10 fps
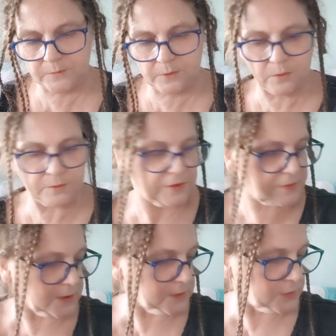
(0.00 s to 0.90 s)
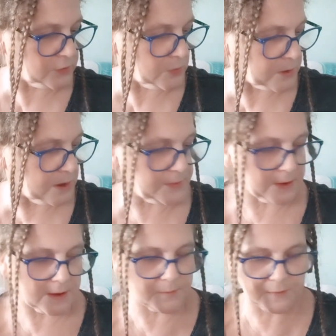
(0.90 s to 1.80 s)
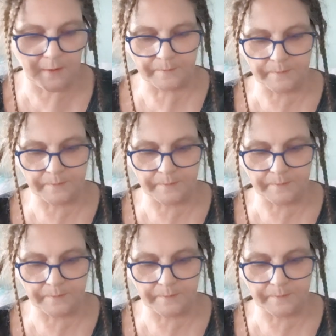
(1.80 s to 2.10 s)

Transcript: we'll just take the top card that comes up.